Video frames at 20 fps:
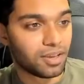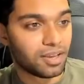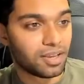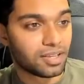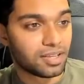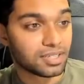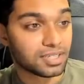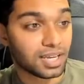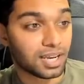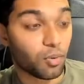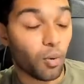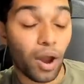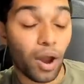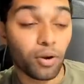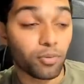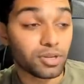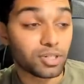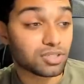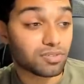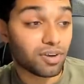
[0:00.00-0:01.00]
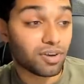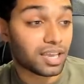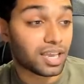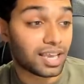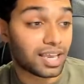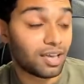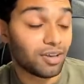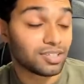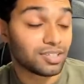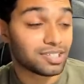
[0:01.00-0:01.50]
It's like, why don't we just fucking
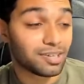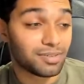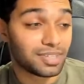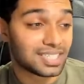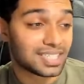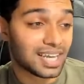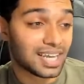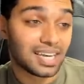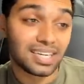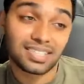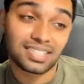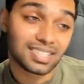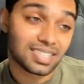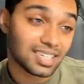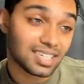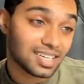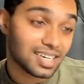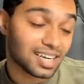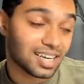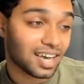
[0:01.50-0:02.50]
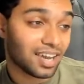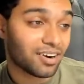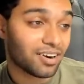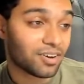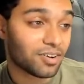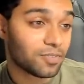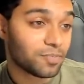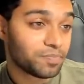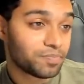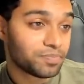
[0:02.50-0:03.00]
kill some of these guys? It's like, I don't
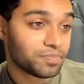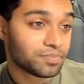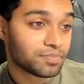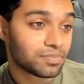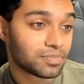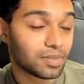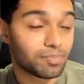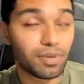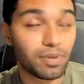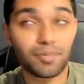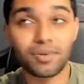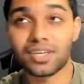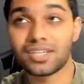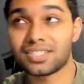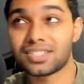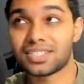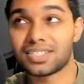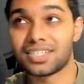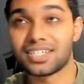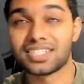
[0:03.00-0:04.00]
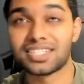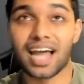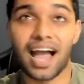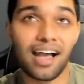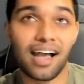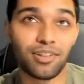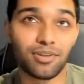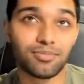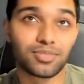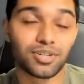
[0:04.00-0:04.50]
know. Maybe because it's an
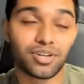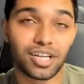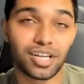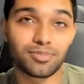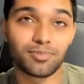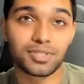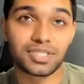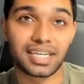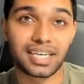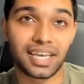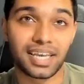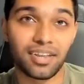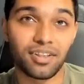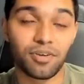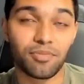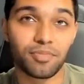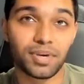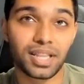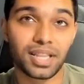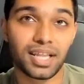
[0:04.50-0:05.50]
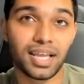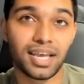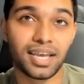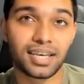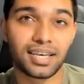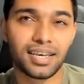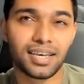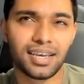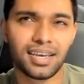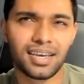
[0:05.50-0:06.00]
asylum, so you're not supposed to kill them, but,
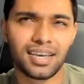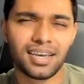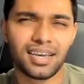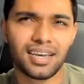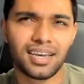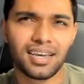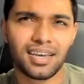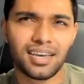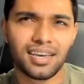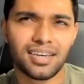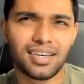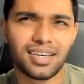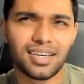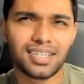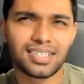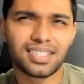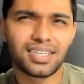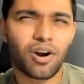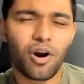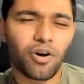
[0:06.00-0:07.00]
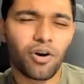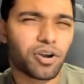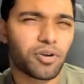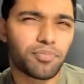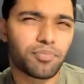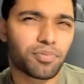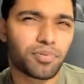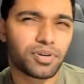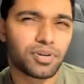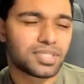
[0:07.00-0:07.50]
like, isn't Arkham
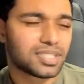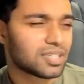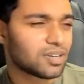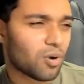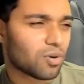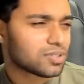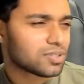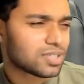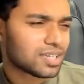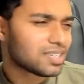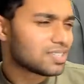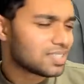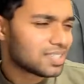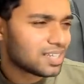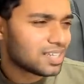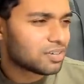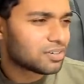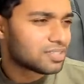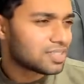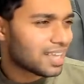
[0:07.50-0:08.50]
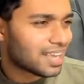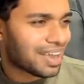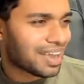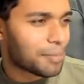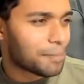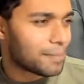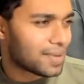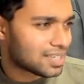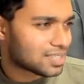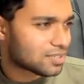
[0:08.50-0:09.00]
Prison also... Isn't there, like, a
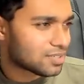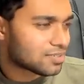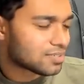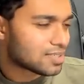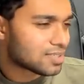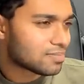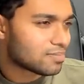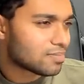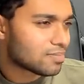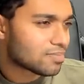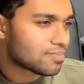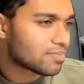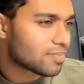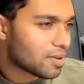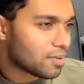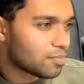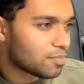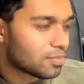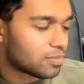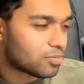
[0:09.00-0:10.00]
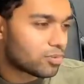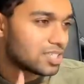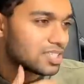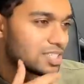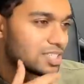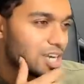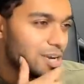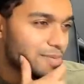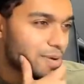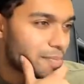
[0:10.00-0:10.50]
mix or... I'm
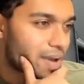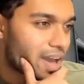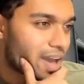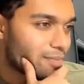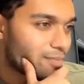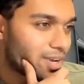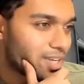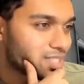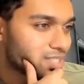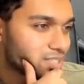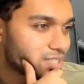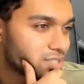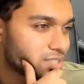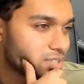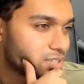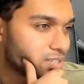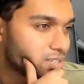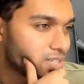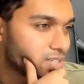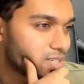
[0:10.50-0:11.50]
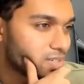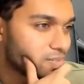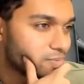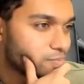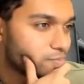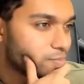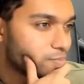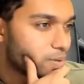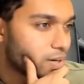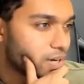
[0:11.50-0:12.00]
rusty on my Batman shit,
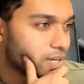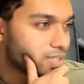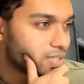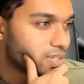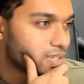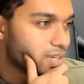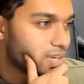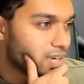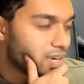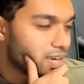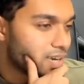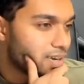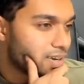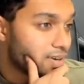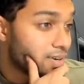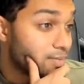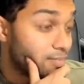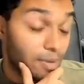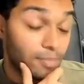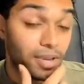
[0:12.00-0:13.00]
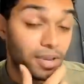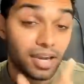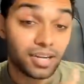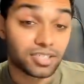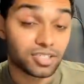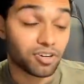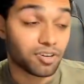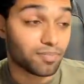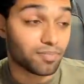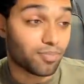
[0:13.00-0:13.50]
but... Maybe at a
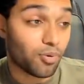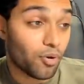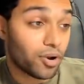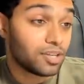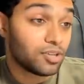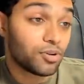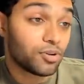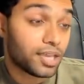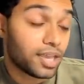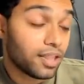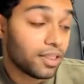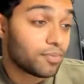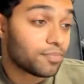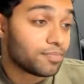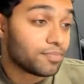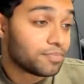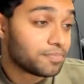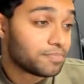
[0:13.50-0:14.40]
certain point you kill him,